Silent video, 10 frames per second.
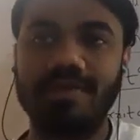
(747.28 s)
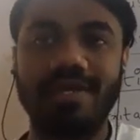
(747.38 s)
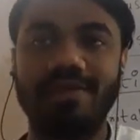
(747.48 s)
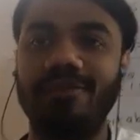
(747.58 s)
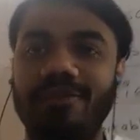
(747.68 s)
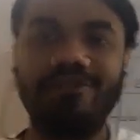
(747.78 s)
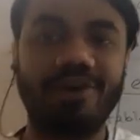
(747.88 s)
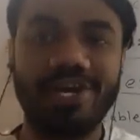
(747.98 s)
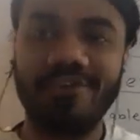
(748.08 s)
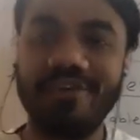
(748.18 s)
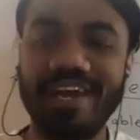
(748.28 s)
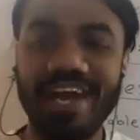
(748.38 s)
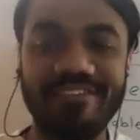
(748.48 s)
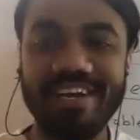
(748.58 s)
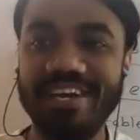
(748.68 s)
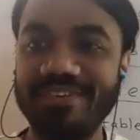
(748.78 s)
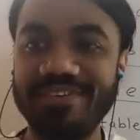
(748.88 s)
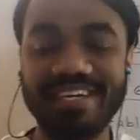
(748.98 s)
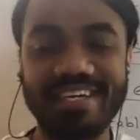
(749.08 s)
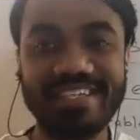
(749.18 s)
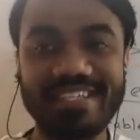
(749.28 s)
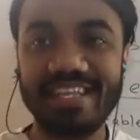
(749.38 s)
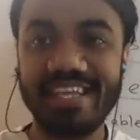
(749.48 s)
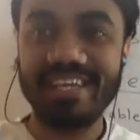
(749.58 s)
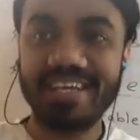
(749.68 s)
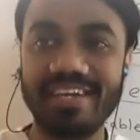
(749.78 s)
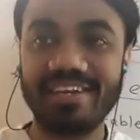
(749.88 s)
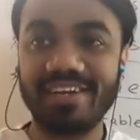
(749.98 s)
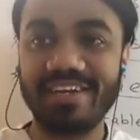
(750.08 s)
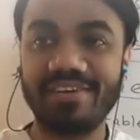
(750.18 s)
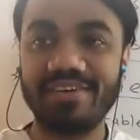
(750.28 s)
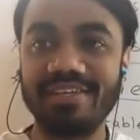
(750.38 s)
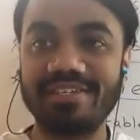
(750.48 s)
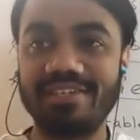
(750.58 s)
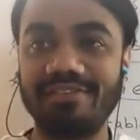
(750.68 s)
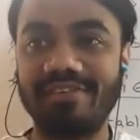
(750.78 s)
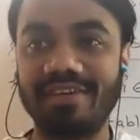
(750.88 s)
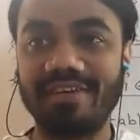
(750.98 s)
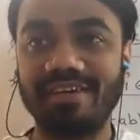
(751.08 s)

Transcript: Whatever I will do, it is like it's gonna shift.